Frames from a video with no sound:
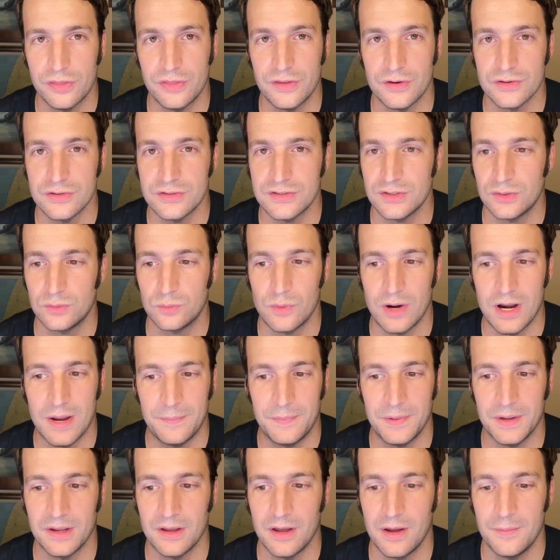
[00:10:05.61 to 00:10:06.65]
They're still
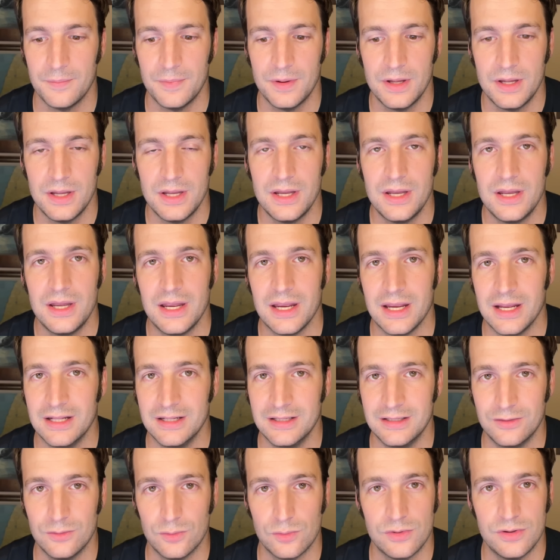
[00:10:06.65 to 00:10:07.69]
ramping up
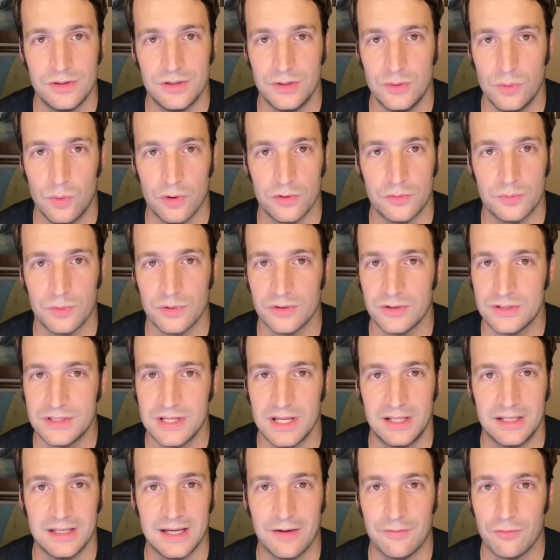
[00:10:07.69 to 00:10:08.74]
in the north, where they're
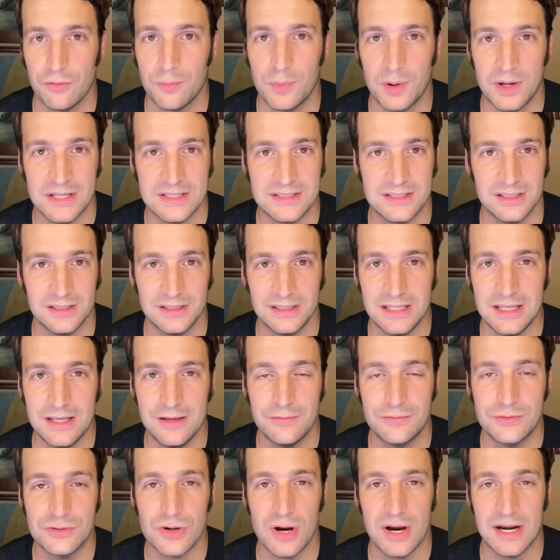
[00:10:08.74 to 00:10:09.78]
telling everybody to
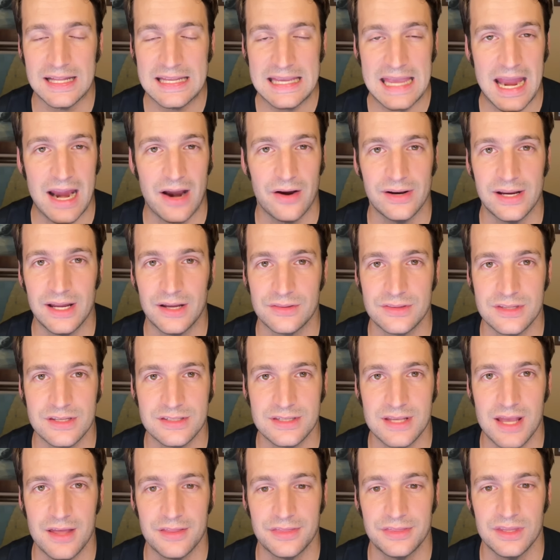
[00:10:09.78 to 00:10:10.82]
leave, trying to carry out this
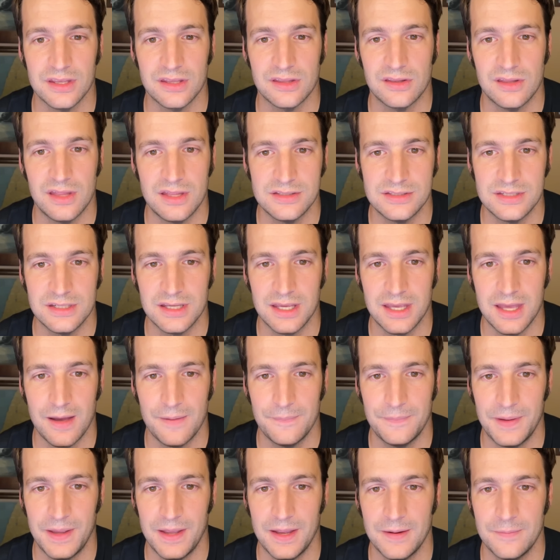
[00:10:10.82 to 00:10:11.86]
ethnic cleansing
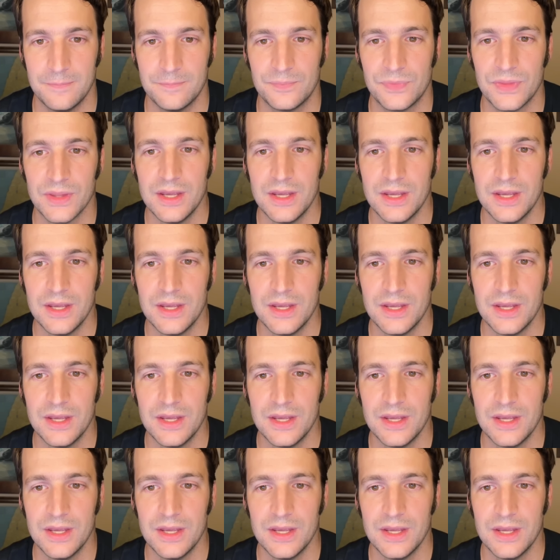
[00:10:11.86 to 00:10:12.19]
campaign.